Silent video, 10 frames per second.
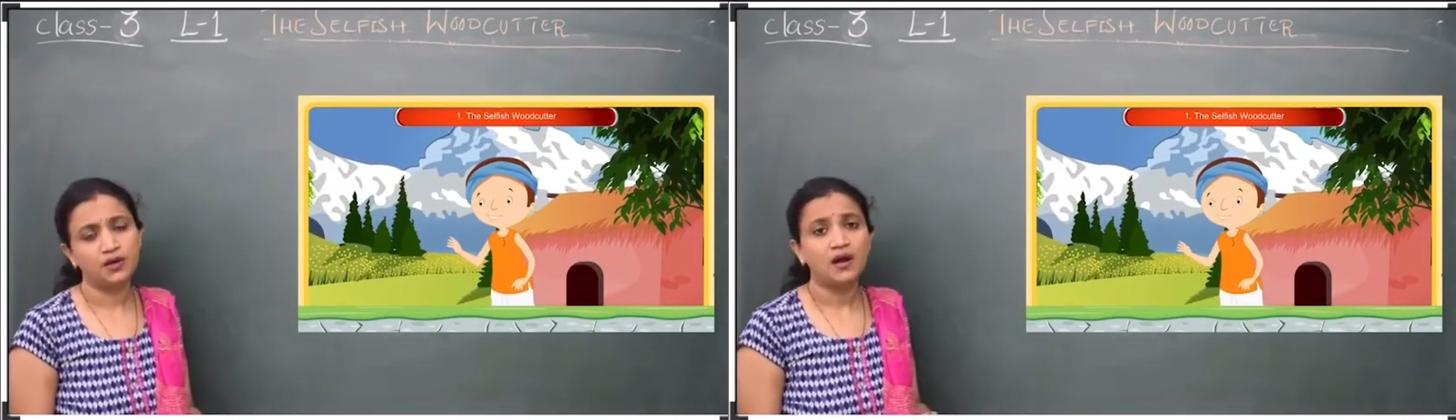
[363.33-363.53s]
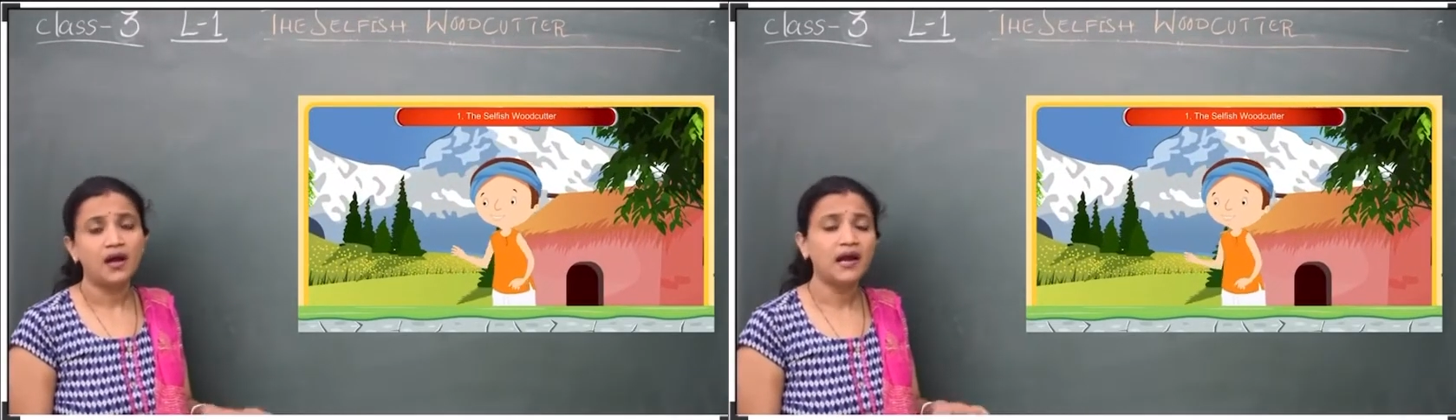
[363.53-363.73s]

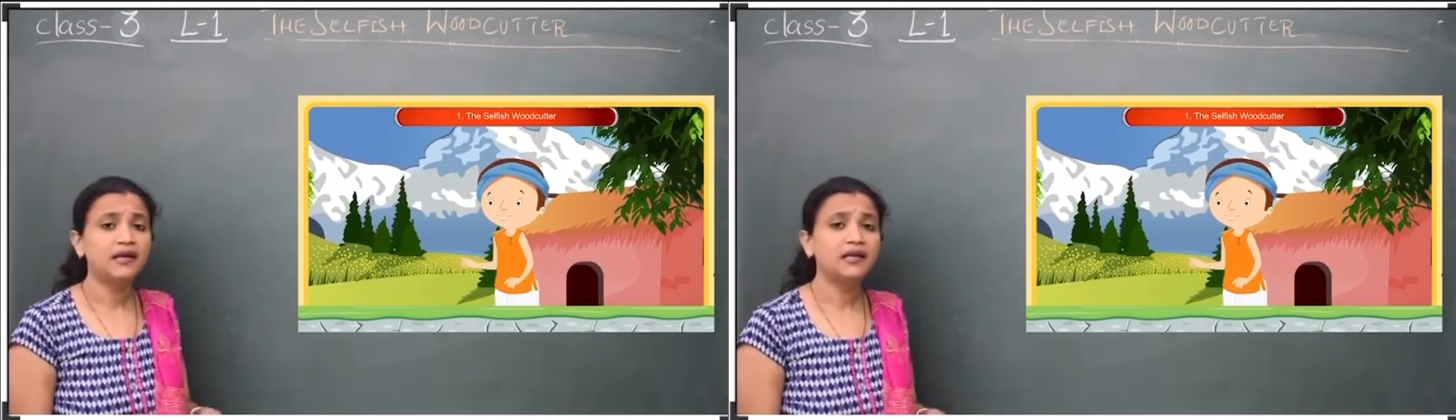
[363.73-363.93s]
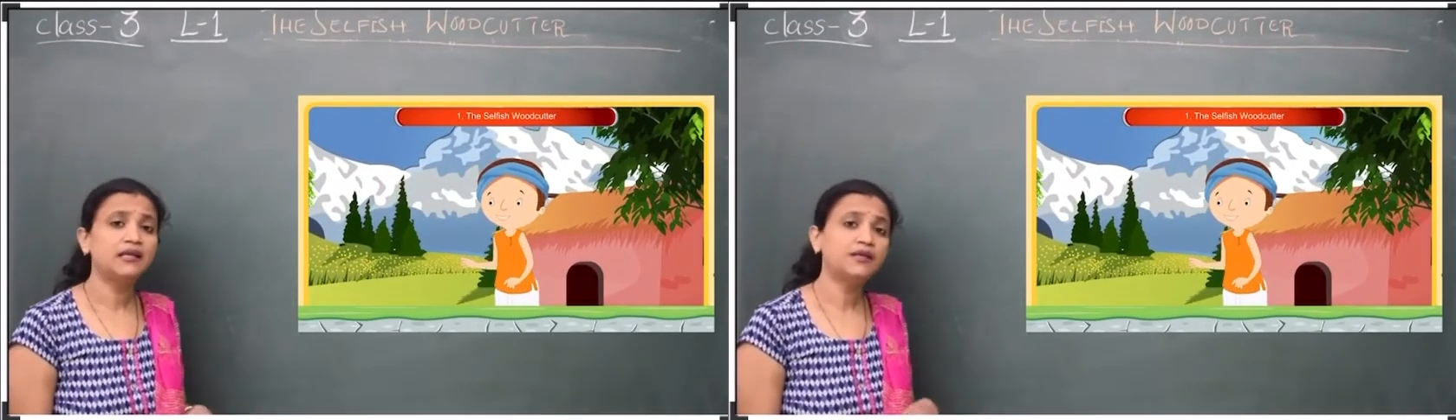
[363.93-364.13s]
and
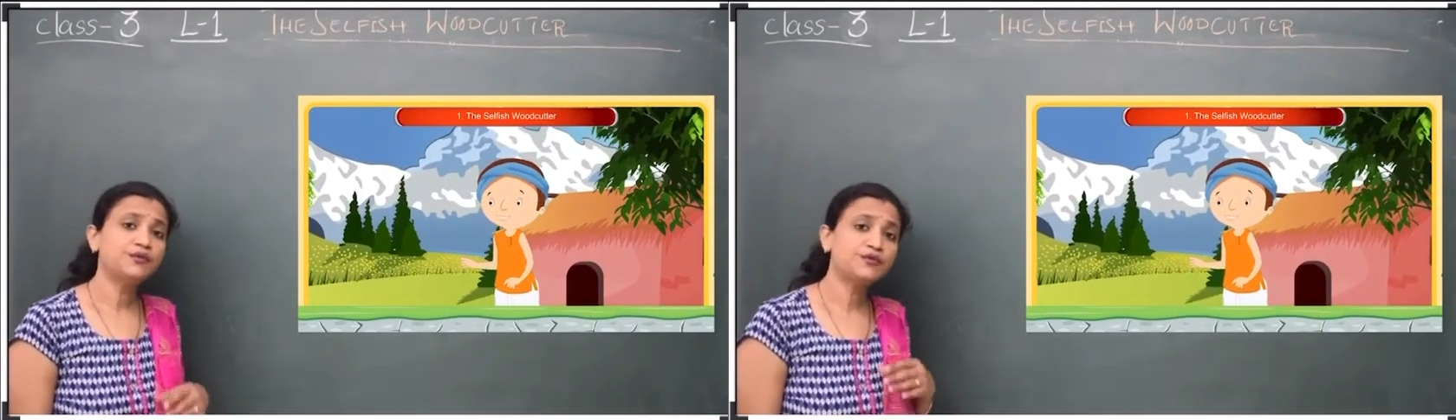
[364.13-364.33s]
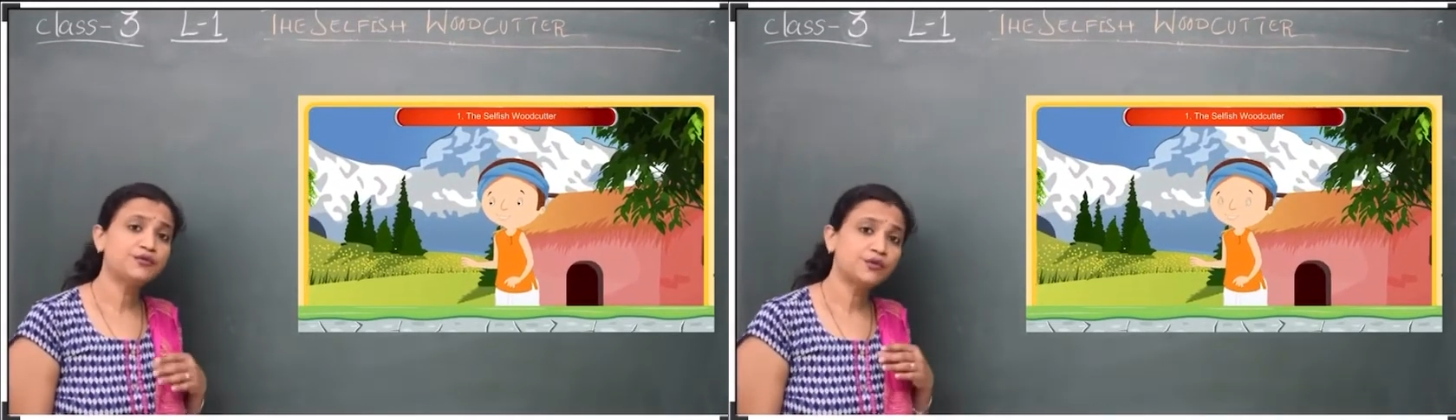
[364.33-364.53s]
he
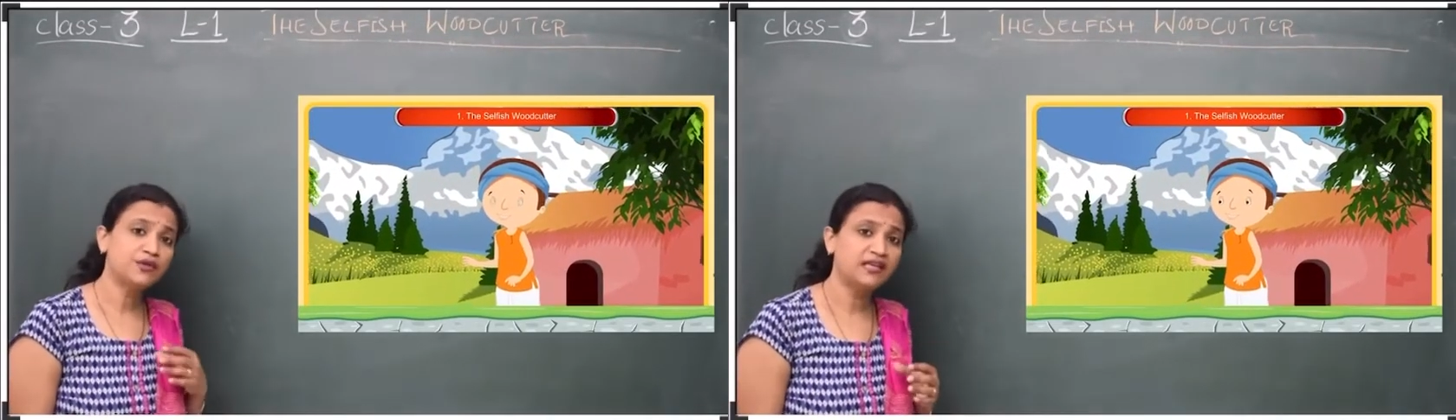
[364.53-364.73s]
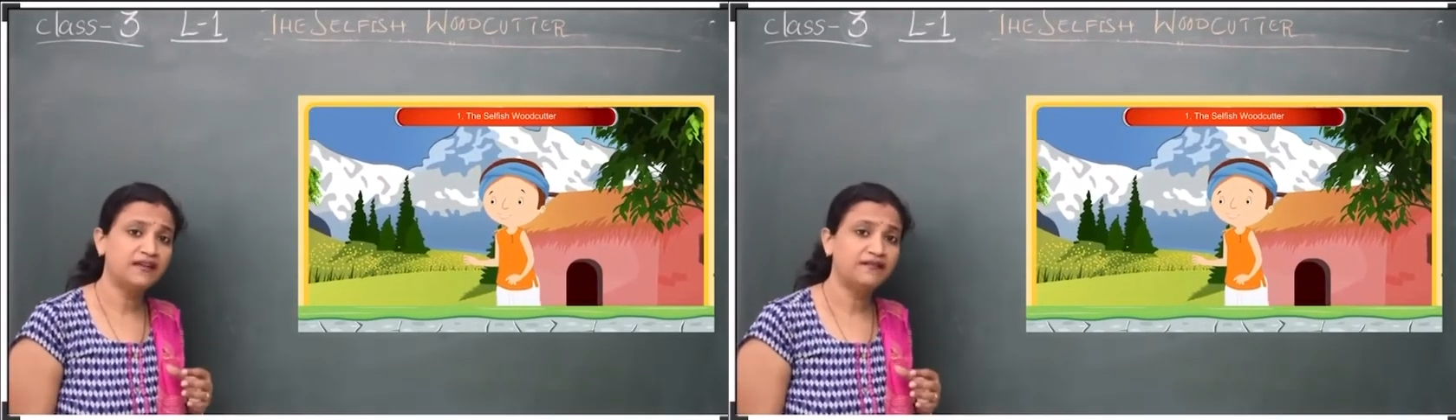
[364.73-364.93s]
used to
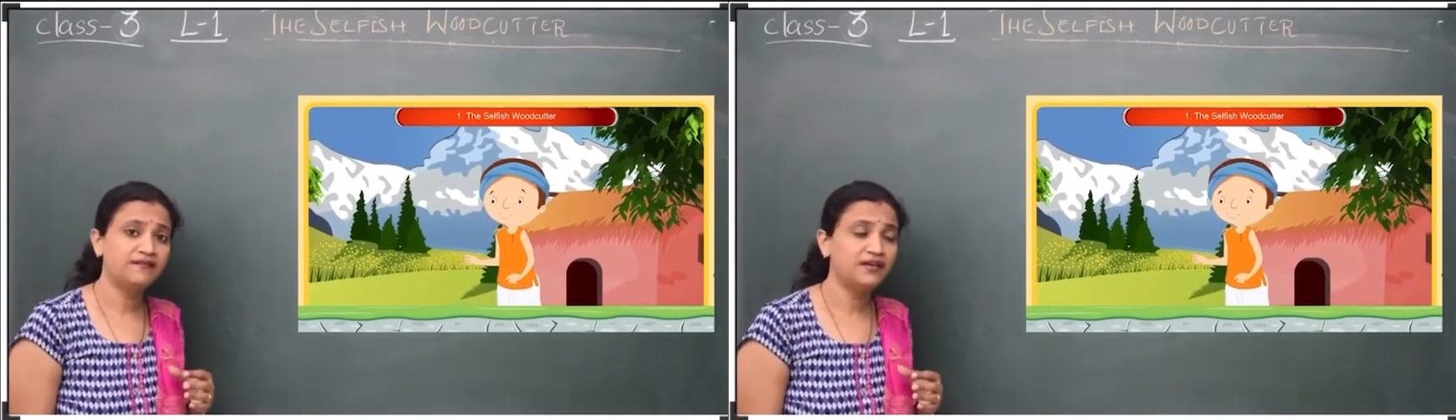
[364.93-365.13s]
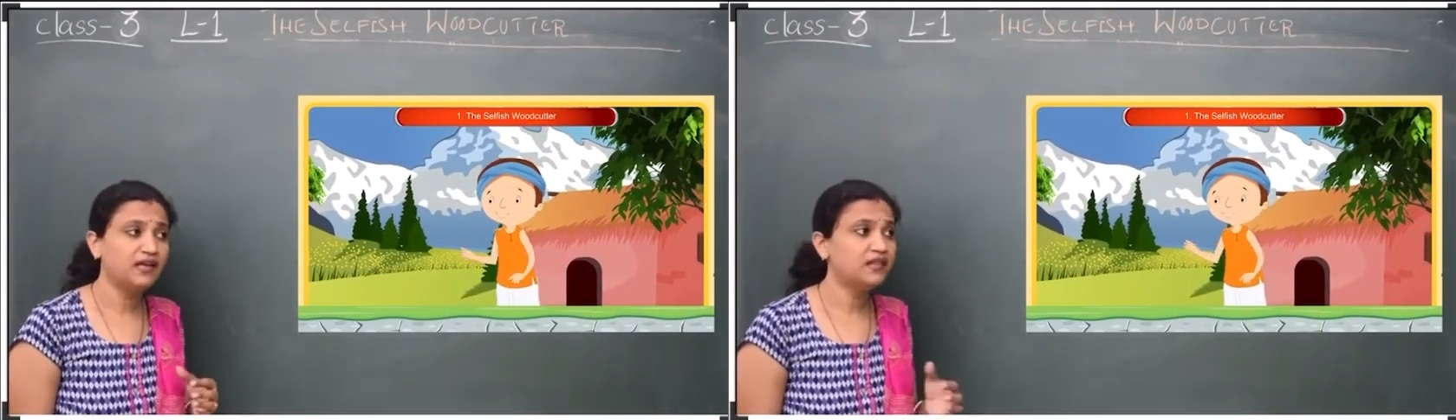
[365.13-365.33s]
live
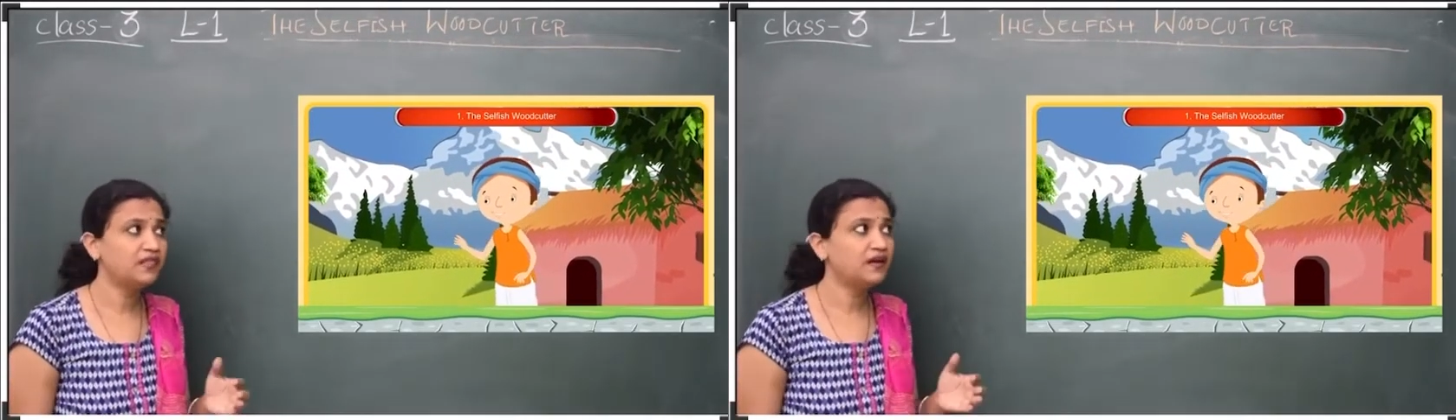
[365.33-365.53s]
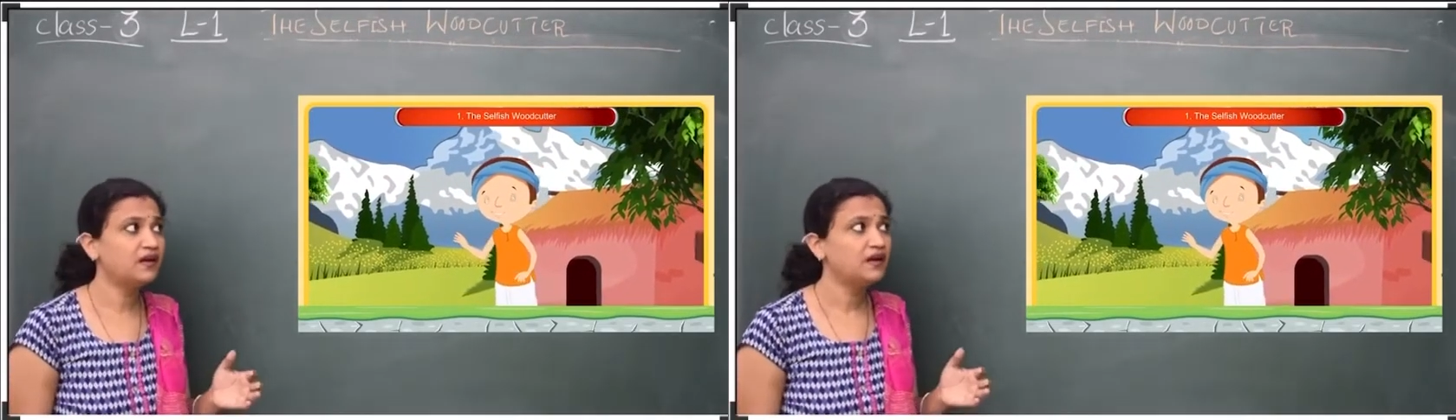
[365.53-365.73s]
in
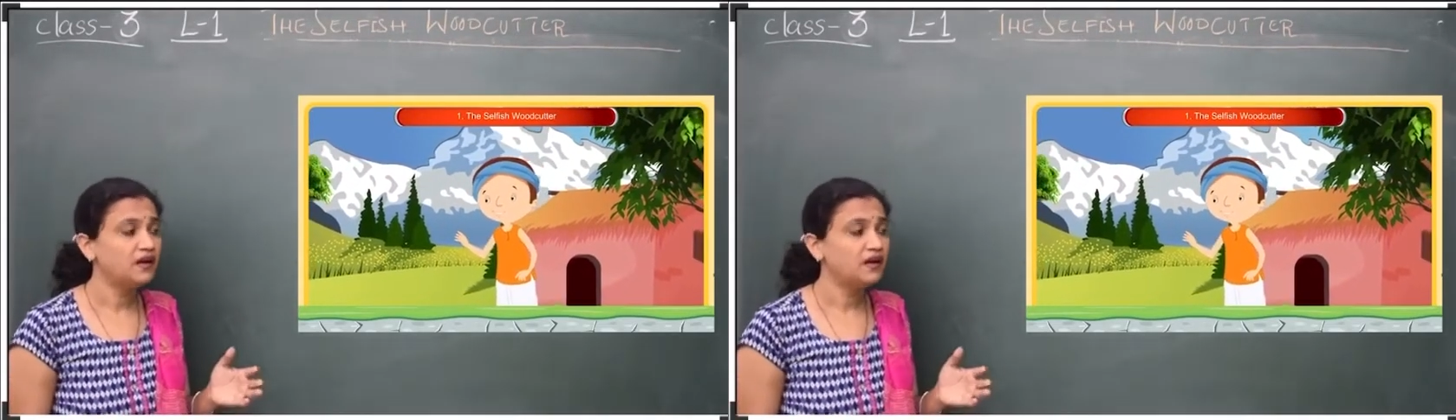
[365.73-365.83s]
a